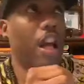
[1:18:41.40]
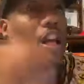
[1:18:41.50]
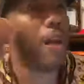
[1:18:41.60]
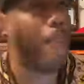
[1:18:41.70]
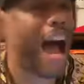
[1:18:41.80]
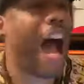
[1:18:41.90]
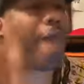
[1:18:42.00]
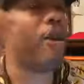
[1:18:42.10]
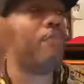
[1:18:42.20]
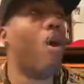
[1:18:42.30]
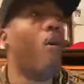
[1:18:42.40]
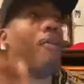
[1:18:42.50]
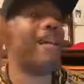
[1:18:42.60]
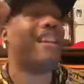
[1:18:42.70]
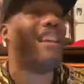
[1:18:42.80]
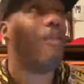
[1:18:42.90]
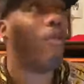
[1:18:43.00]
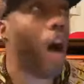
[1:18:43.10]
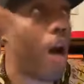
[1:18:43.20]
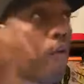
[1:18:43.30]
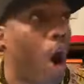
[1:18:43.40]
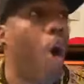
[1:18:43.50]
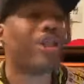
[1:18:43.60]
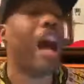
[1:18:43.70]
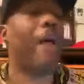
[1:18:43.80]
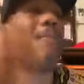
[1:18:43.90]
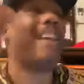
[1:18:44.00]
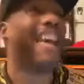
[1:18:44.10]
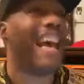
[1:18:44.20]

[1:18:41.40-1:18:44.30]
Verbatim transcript: The Biafran movement rose up